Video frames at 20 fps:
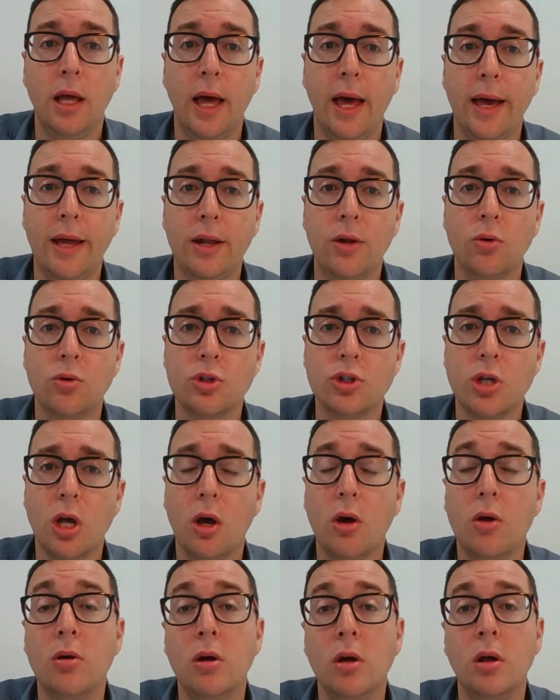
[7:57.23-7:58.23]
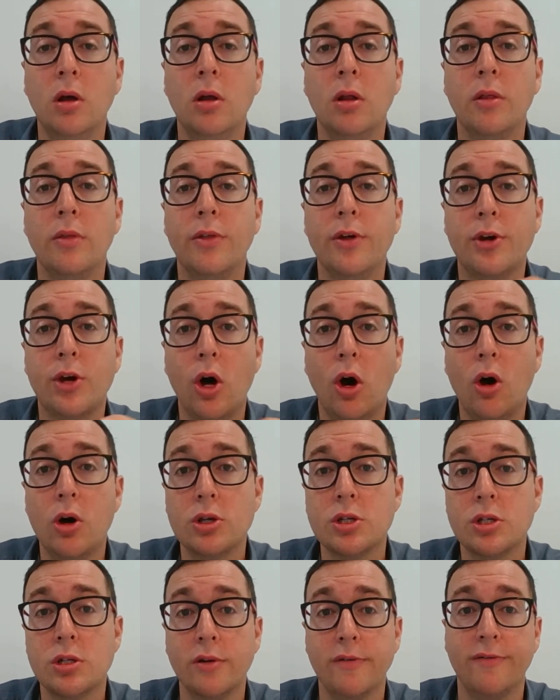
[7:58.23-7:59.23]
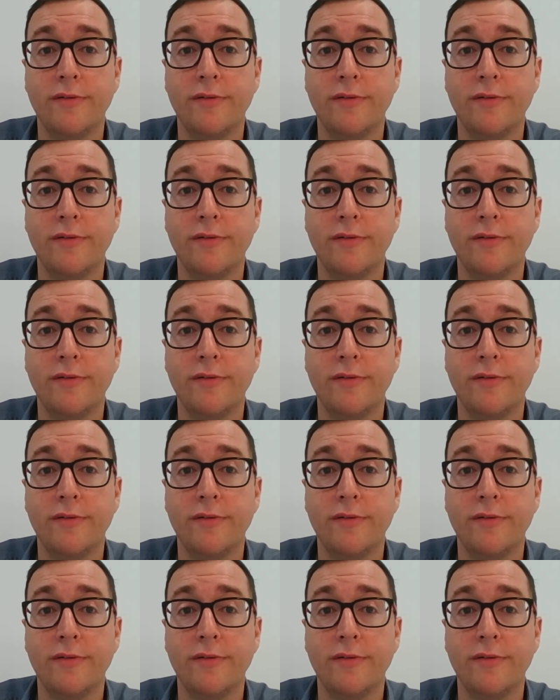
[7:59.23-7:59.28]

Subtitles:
and also the cost of